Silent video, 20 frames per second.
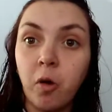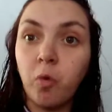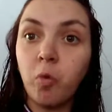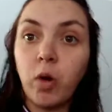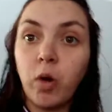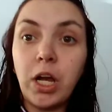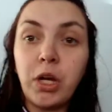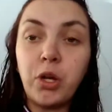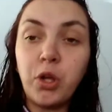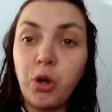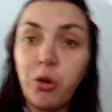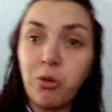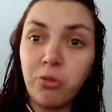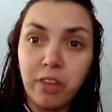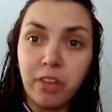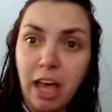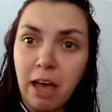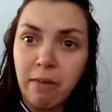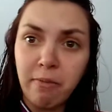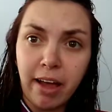what
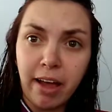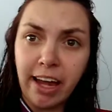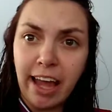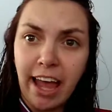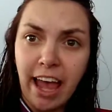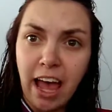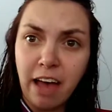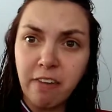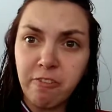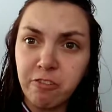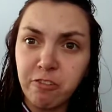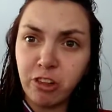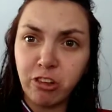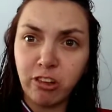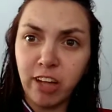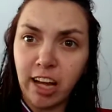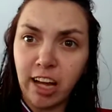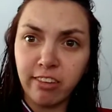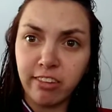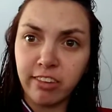news have for
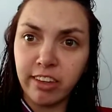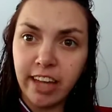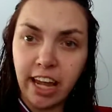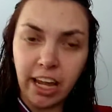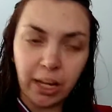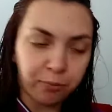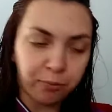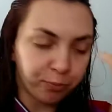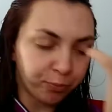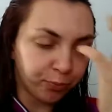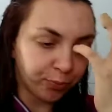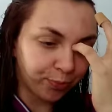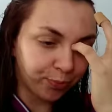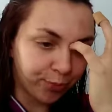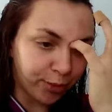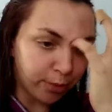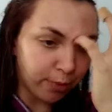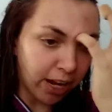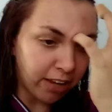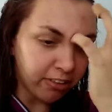you guys today.
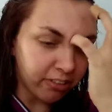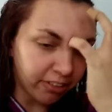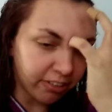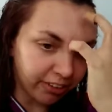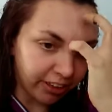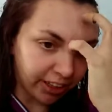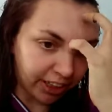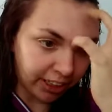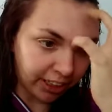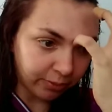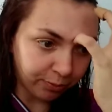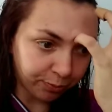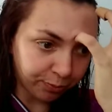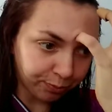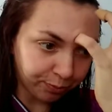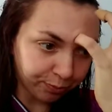So basically,